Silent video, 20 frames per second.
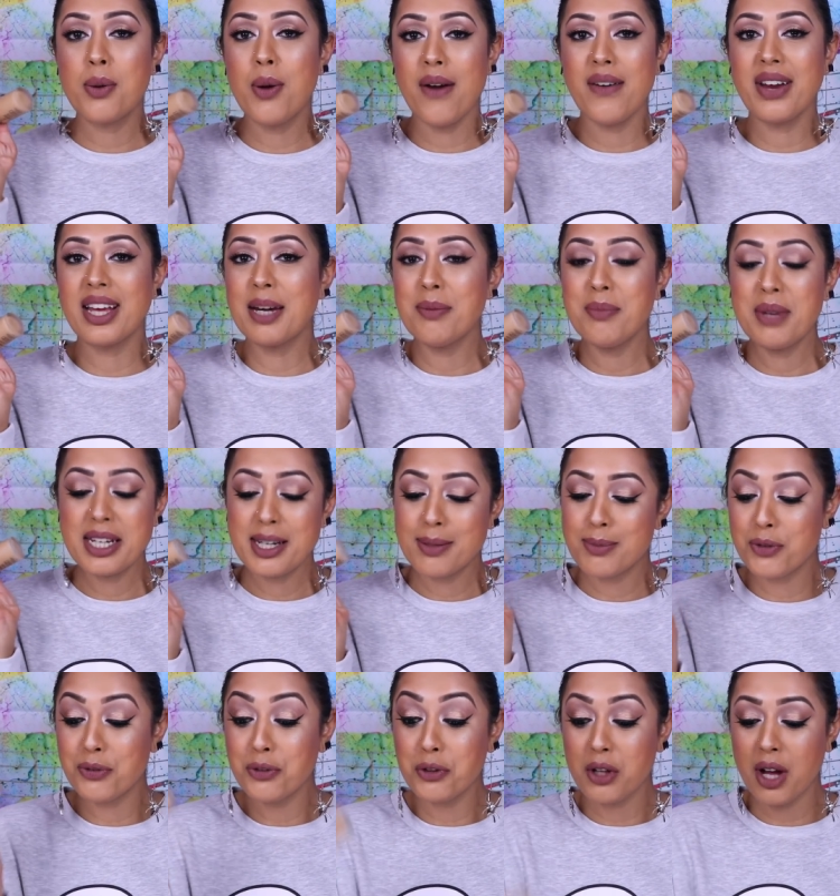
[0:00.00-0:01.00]
wearing a medium
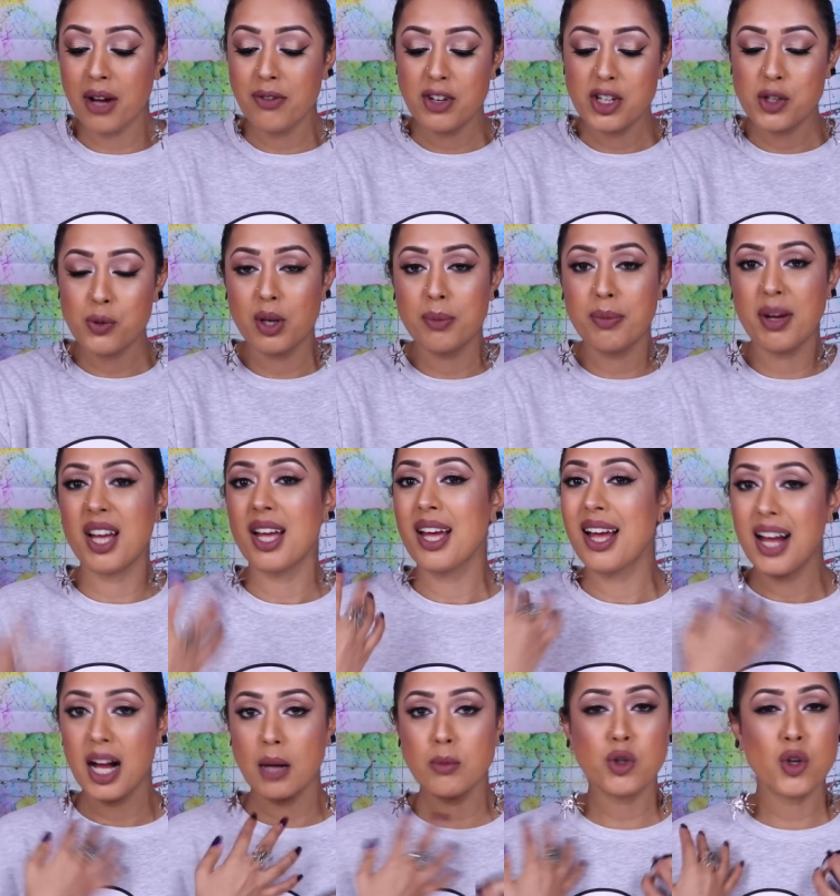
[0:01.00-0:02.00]
to full coverage one but
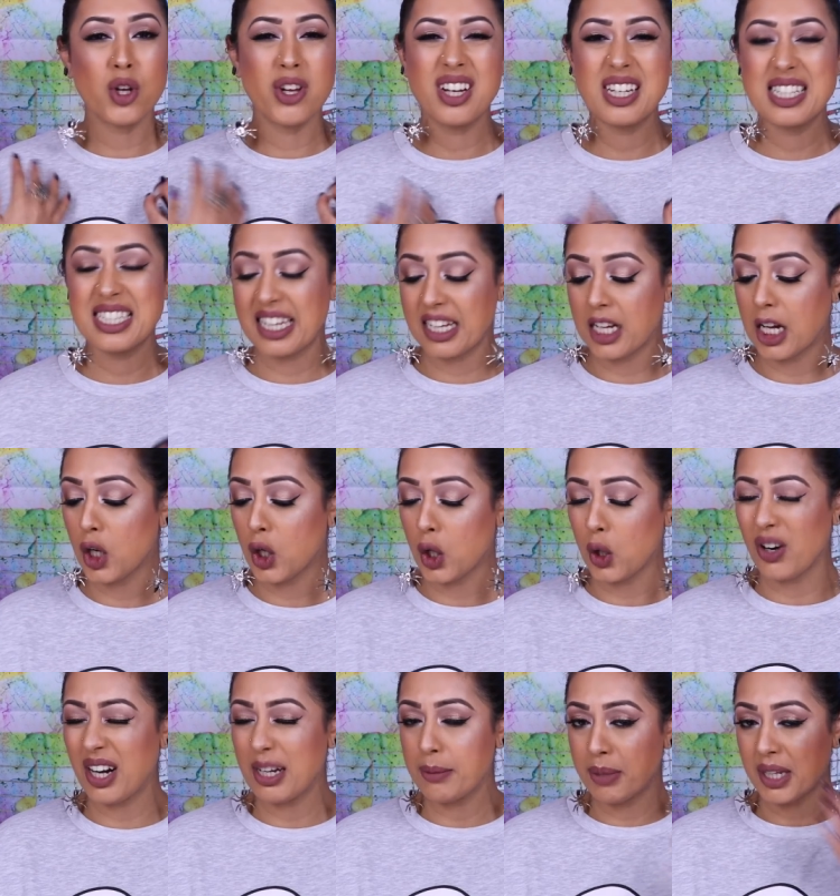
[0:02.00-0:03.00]
I'm sure you guys think I look
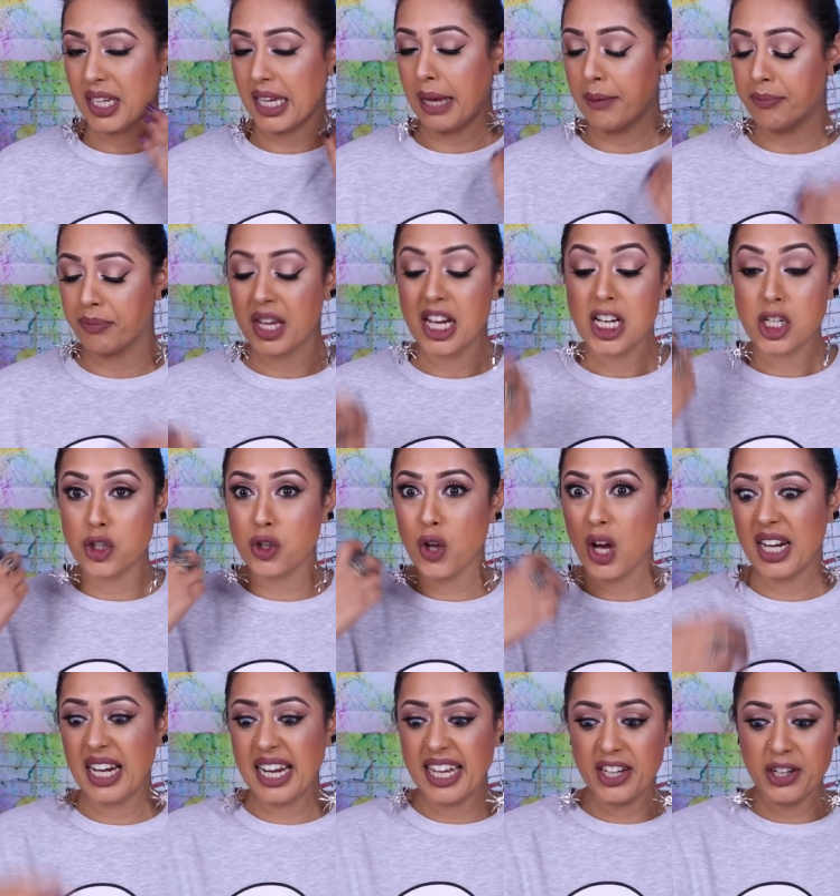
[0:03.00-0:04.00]
alright but yeah. Just
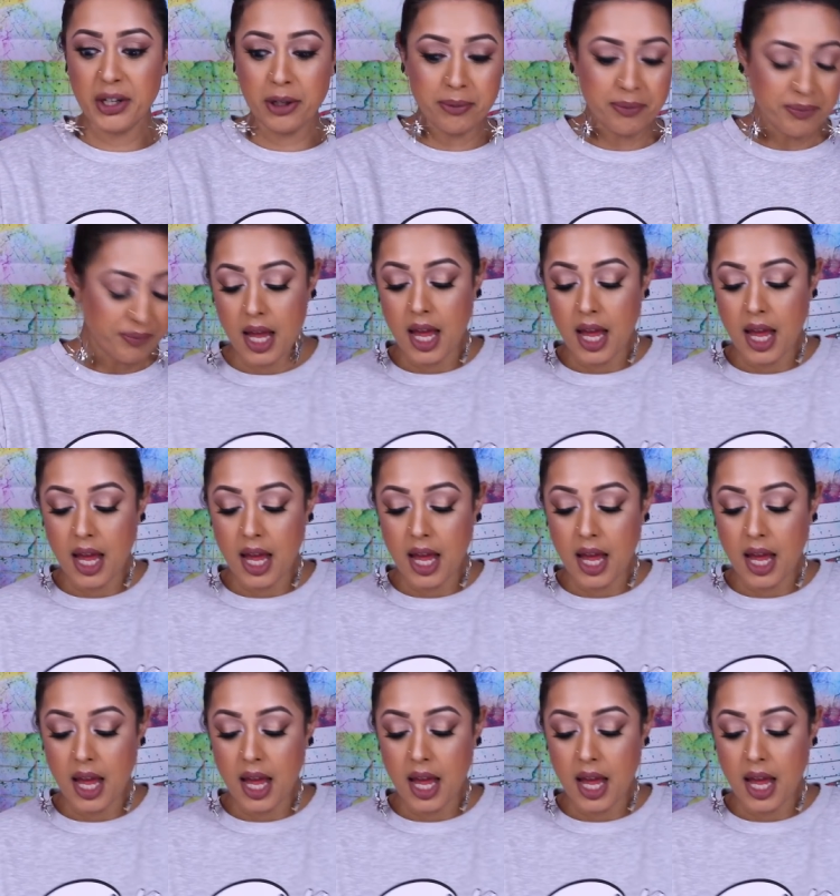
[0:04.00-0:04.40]
thought I'd let you know.